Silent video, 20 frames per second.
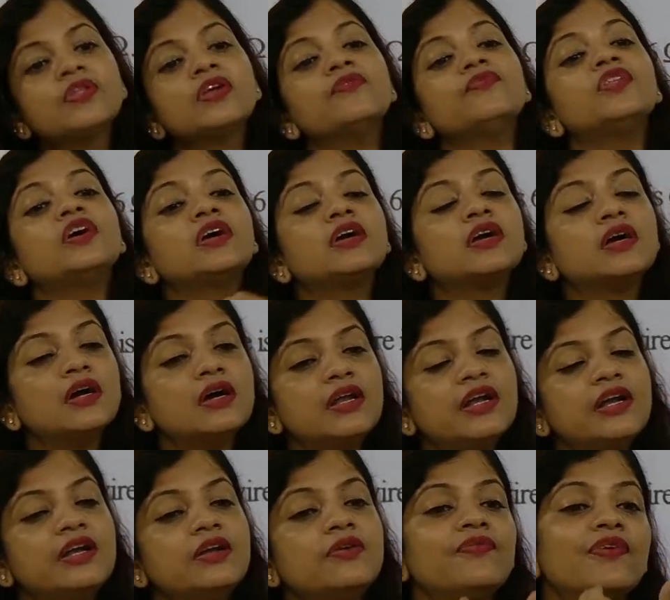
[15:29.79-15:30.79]
The
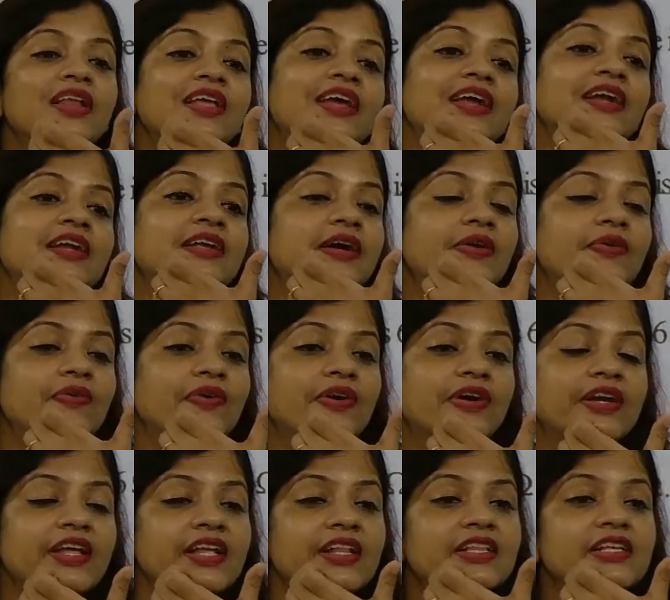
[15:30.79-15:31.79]
current will get
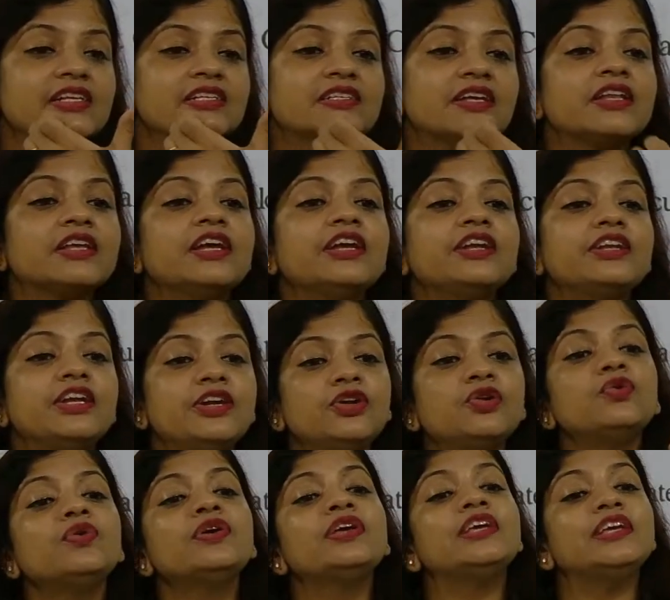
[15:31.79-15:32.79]
converting the circuit into
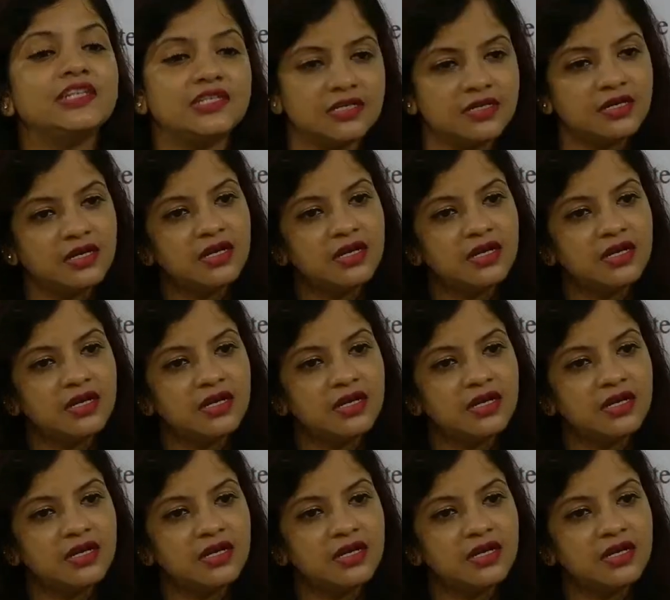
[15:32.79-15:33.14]
heat.